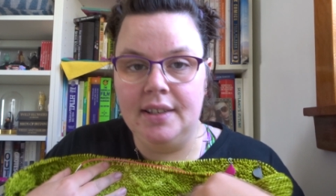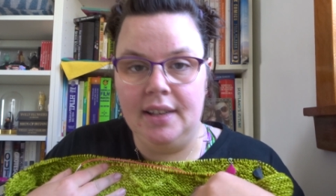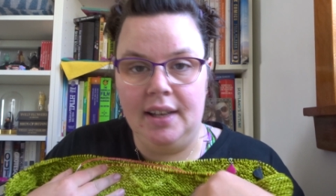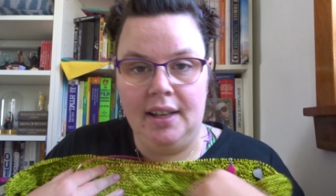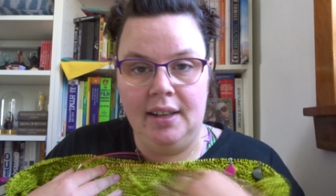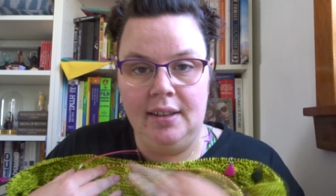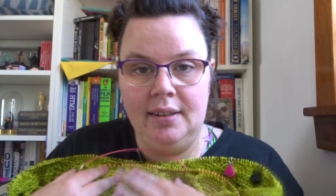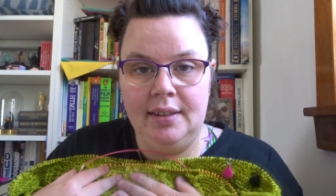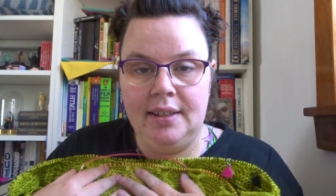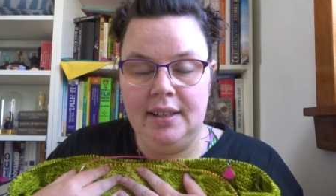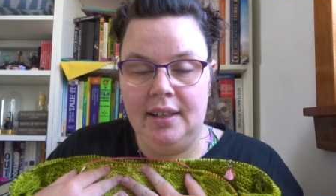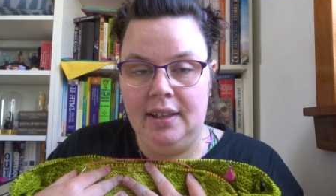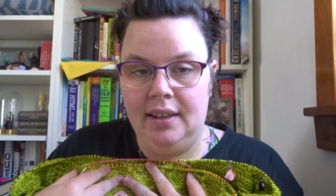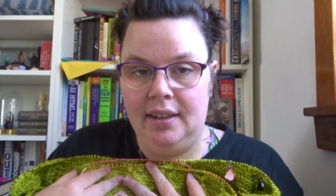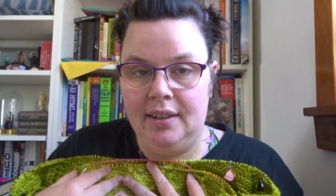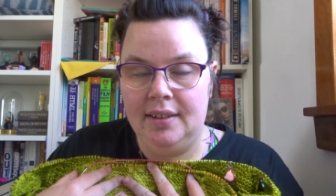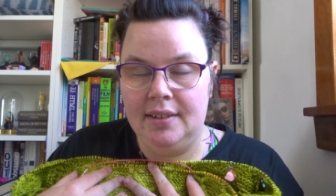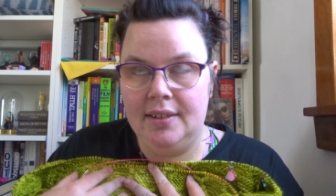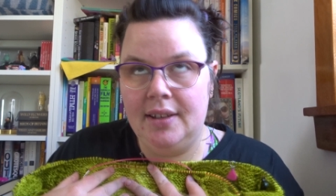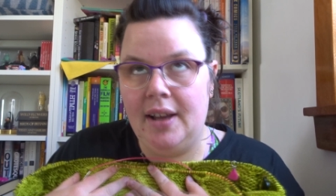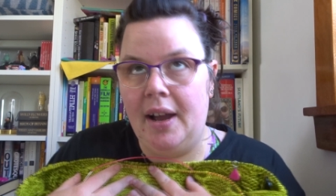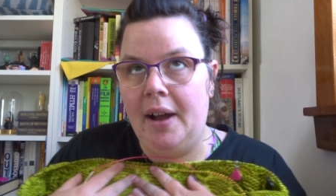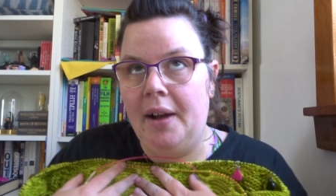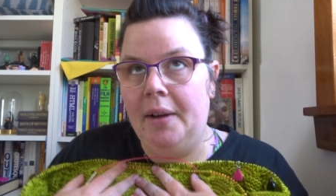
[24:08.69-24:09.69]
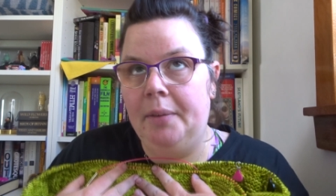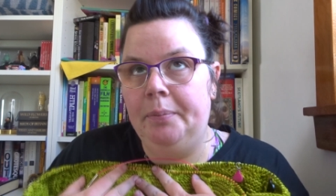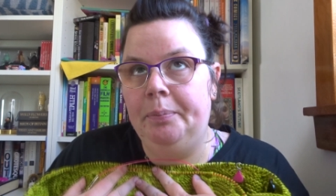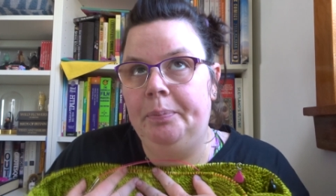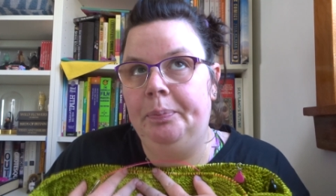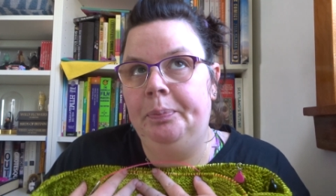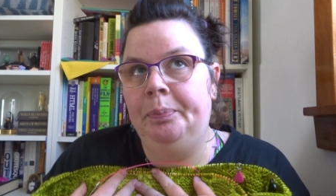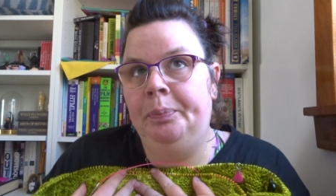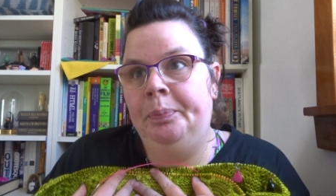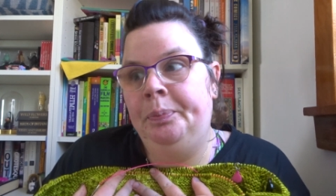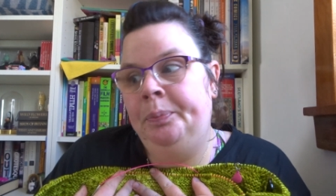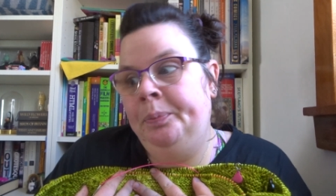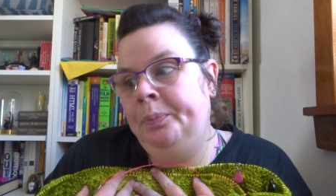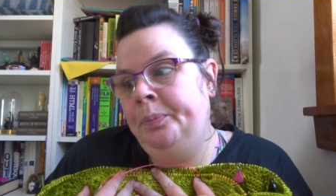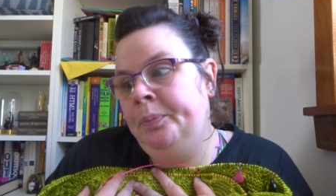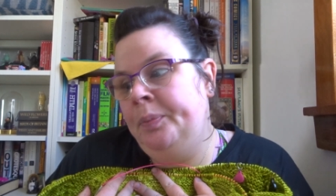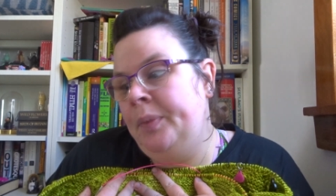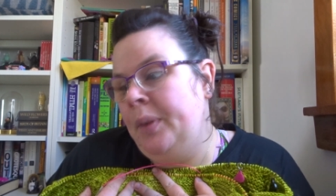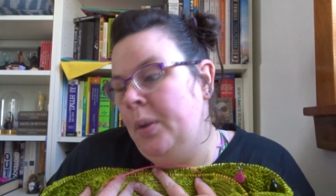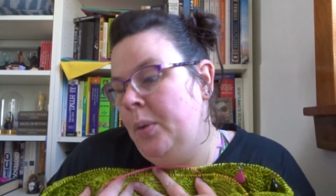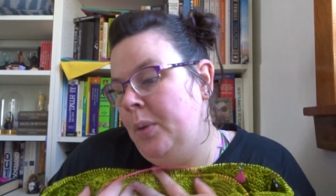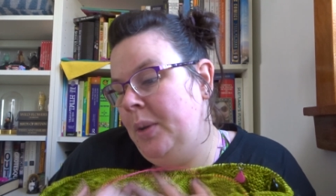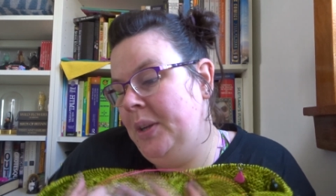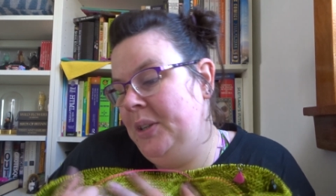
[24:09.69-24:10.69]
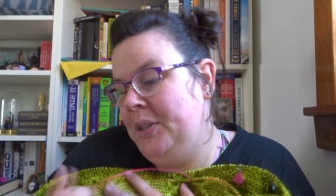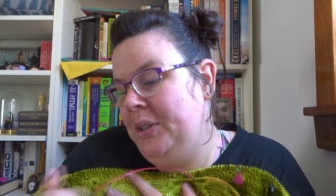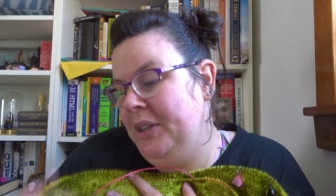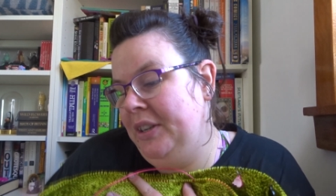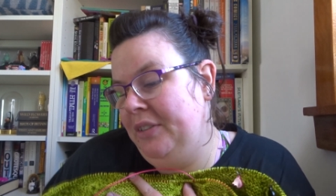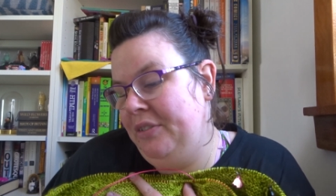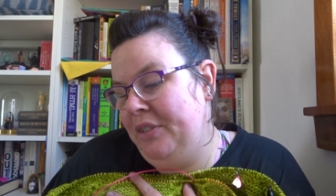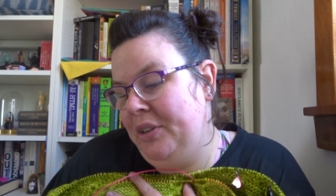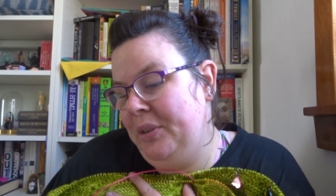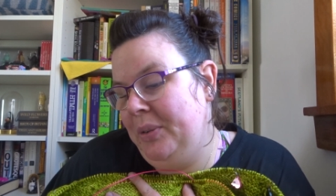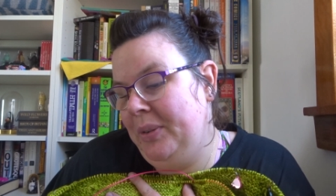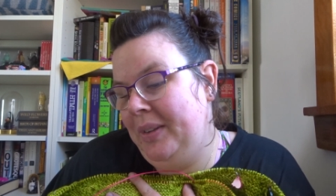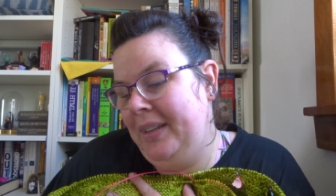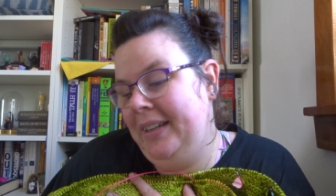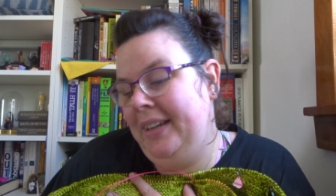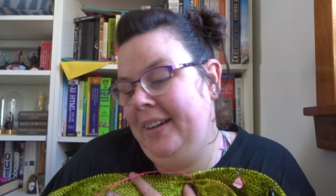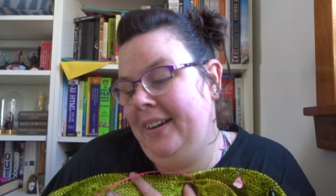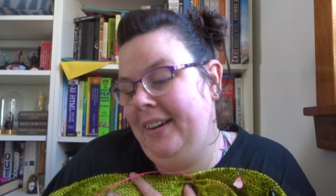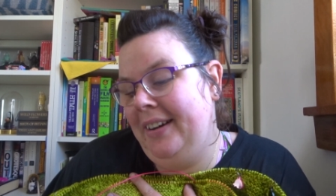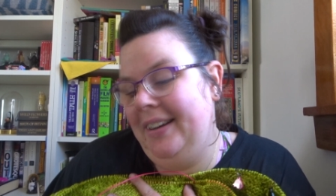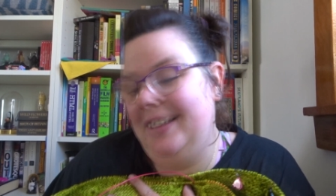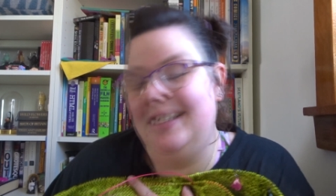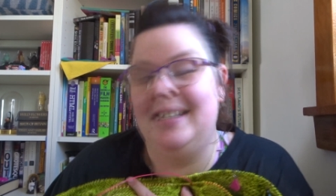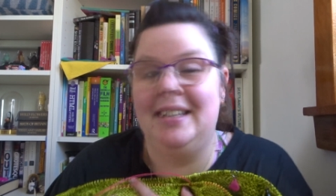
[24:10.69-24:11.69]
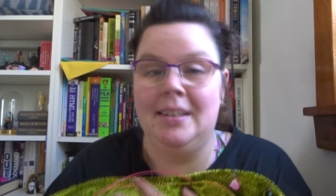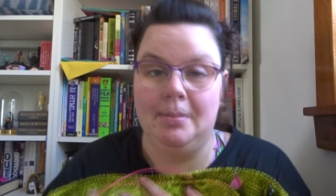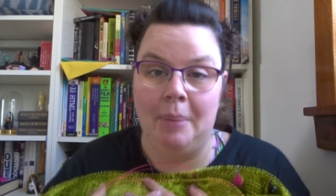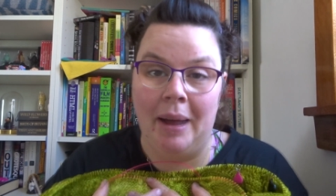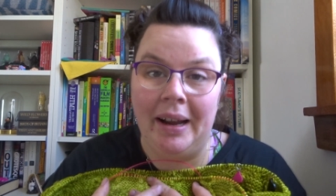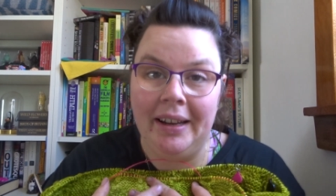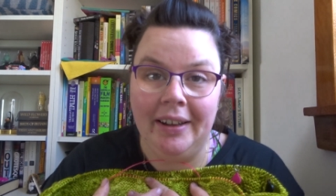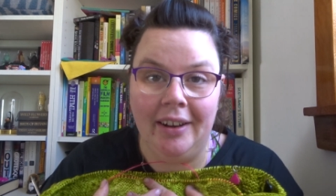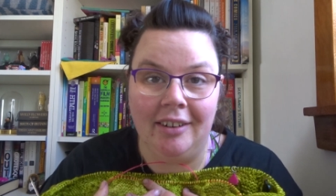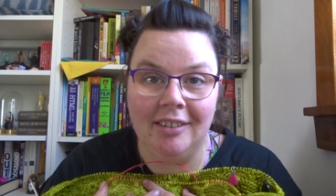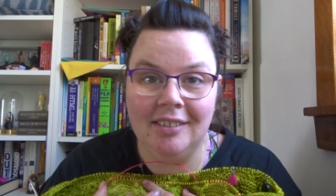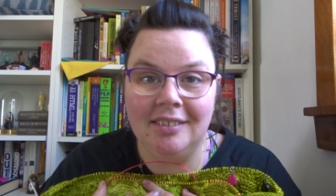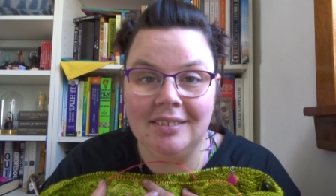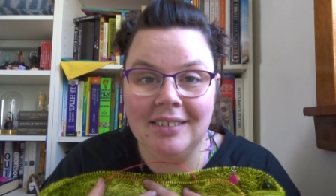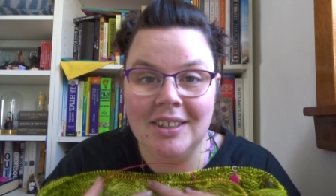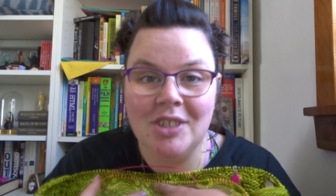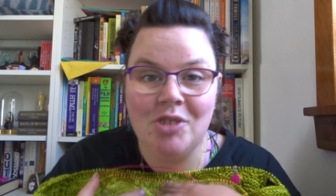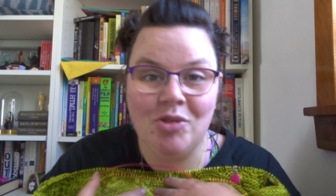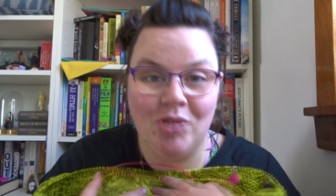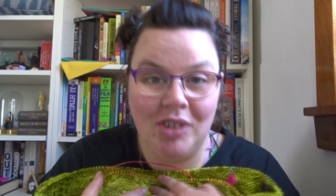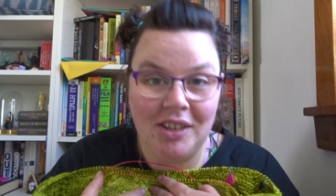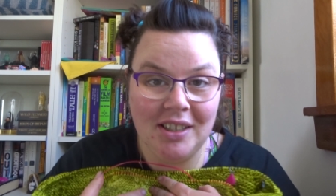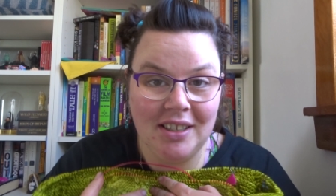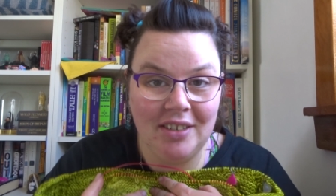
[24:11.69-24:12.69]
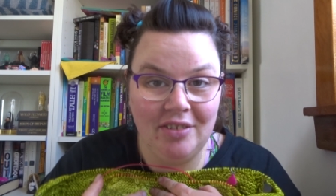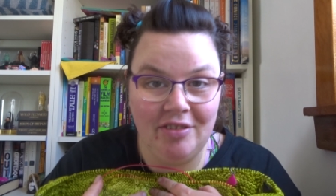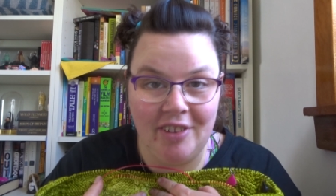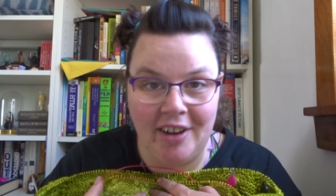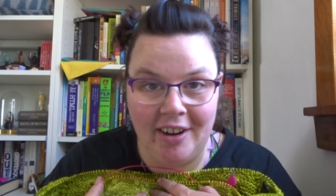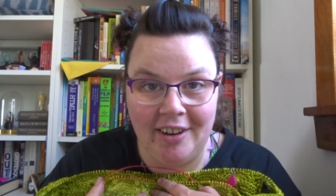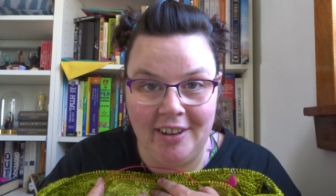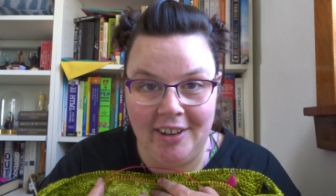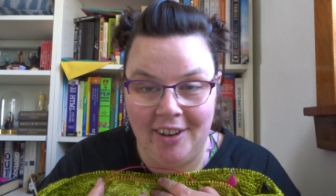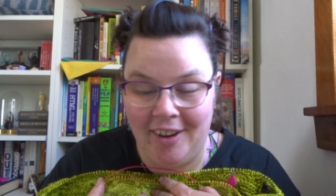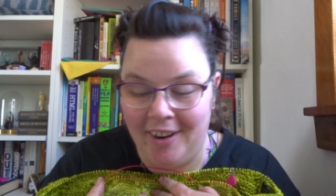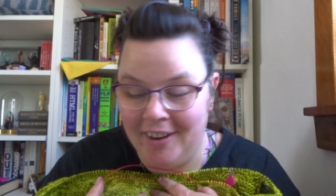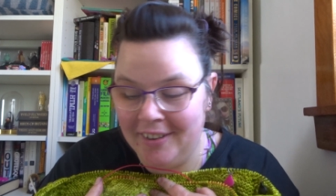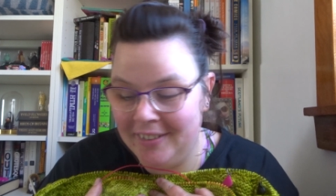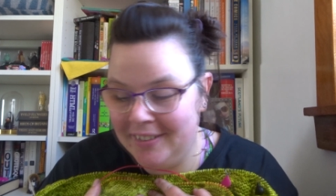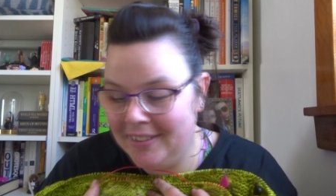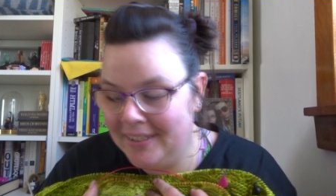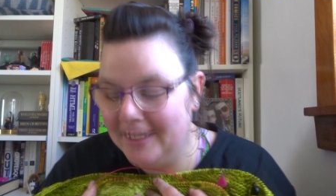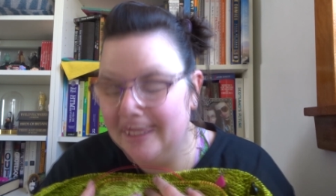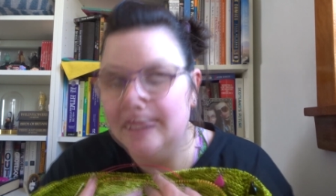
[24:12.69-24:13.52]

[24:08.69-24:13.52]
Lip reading: It is, I don't even know what the yarn is. It's my yarn. It's Rusty Ferret yarn.